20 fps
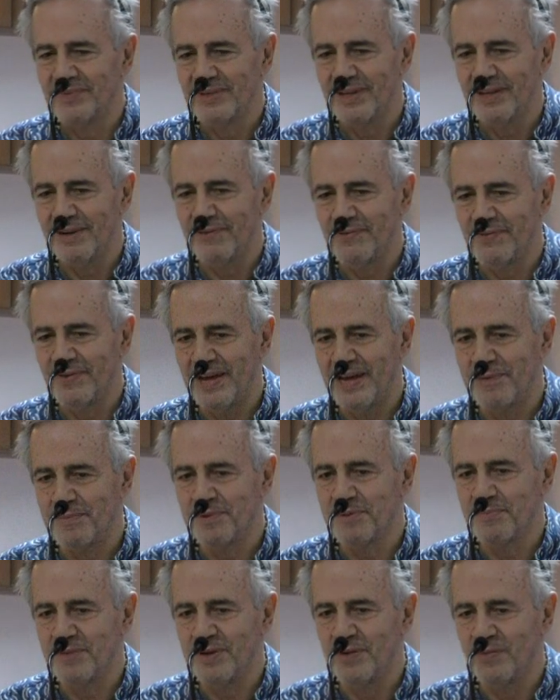
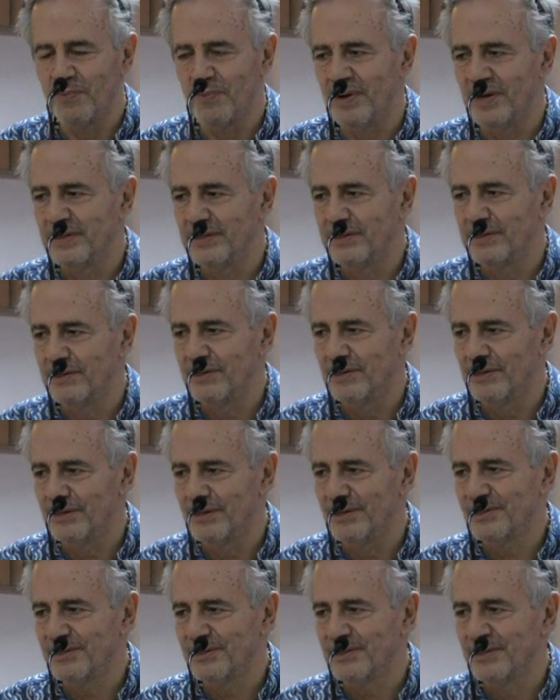Lefebvre being one,
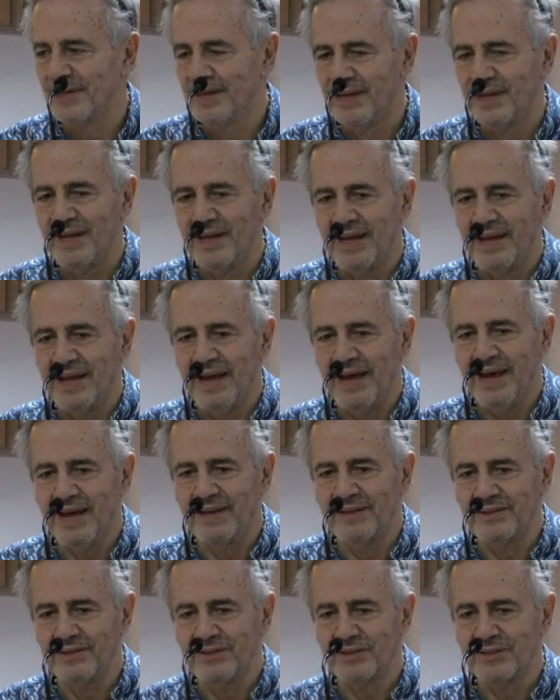Deleuze,
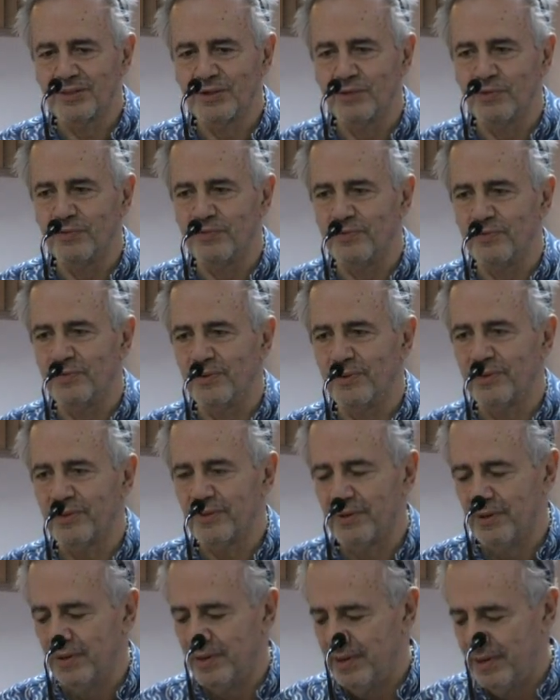and so forth.
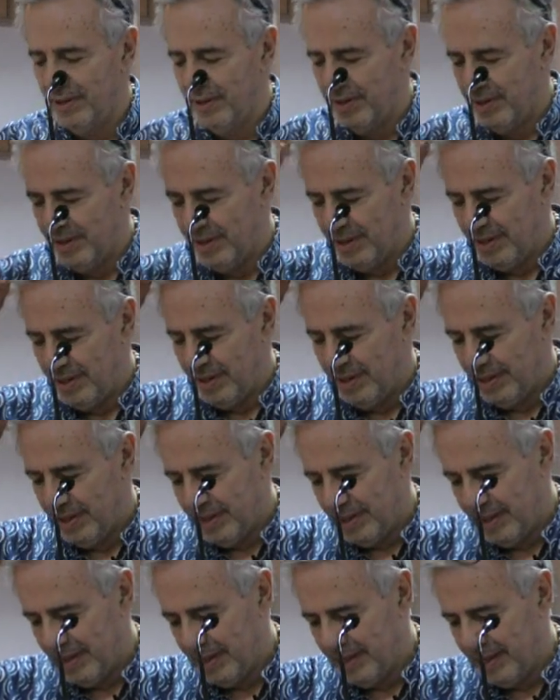
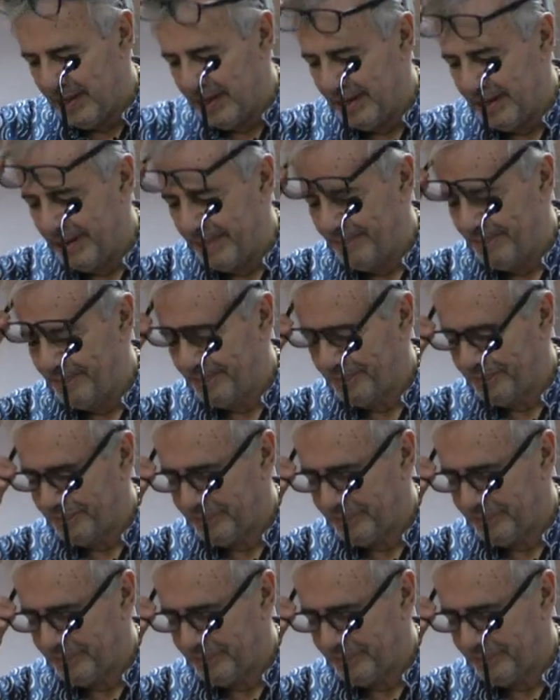Um,